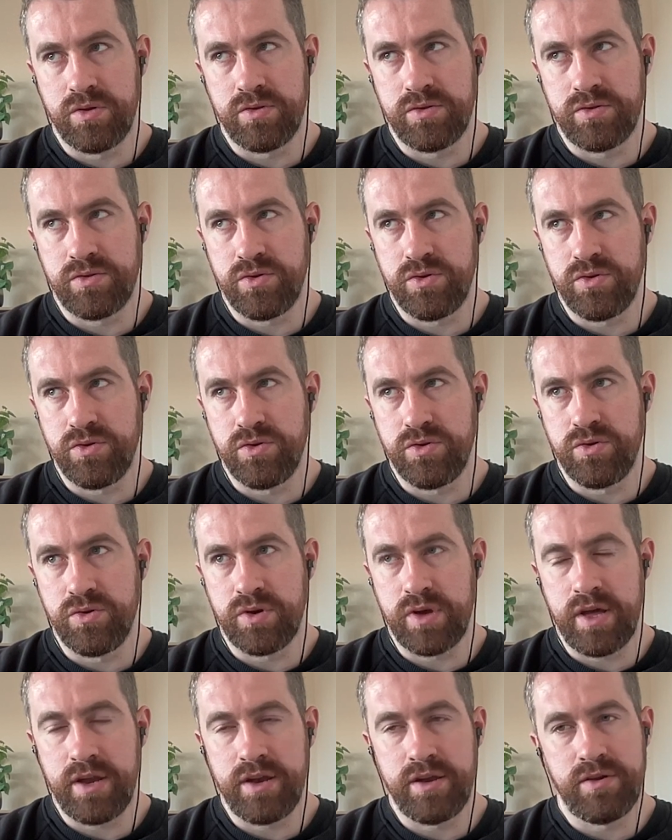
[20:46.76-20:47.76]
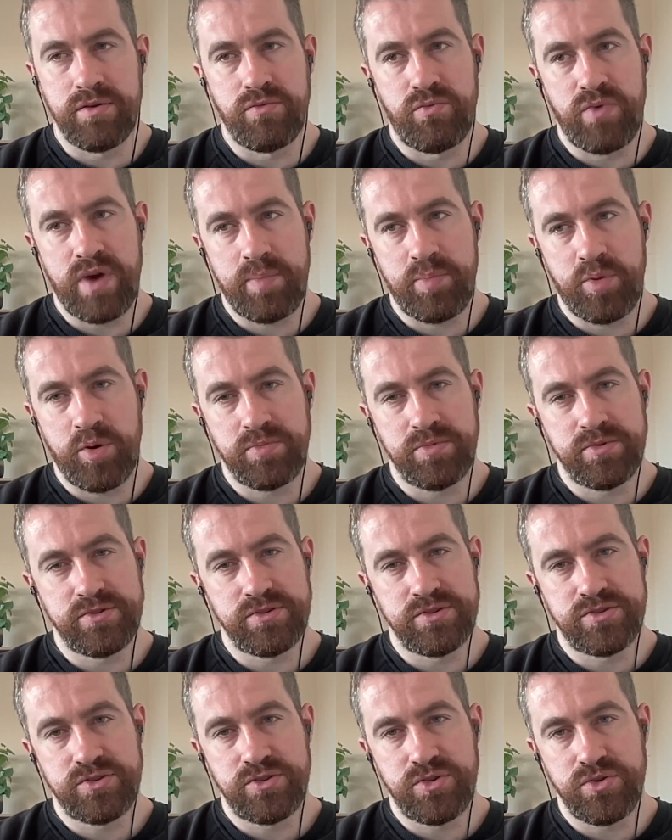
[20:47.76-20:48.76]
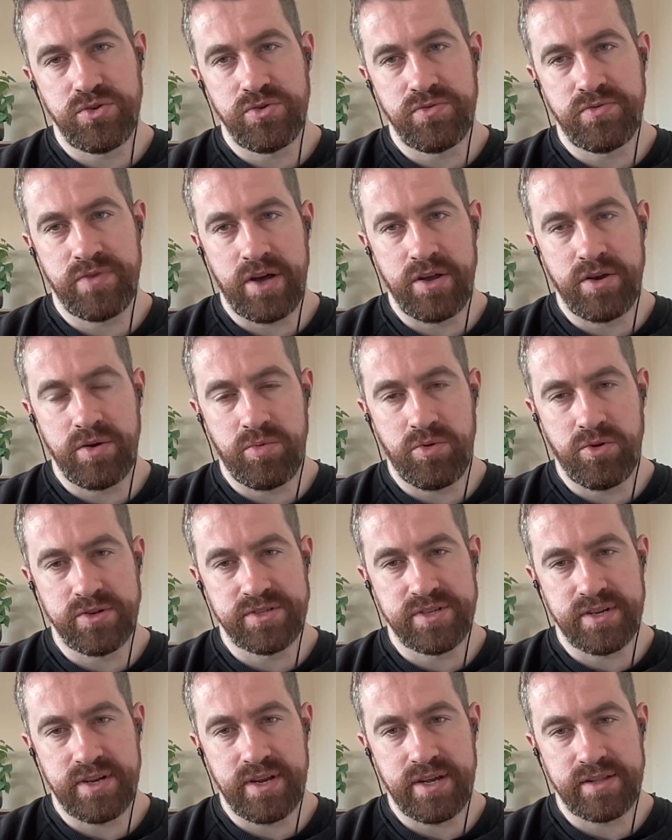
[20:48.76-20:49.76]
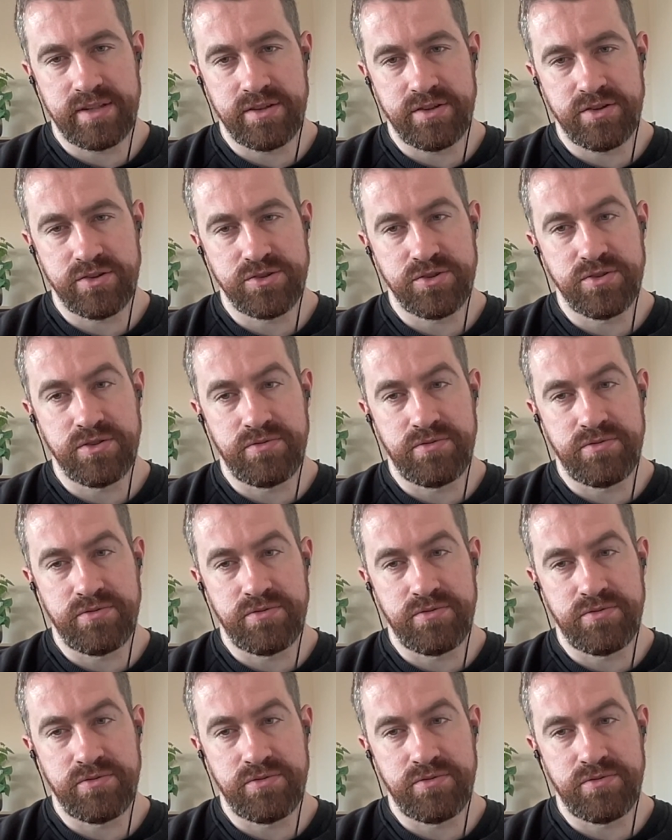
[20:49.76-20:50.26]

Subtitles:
To kind of wrap up, there's just two final points I'd like to touch on.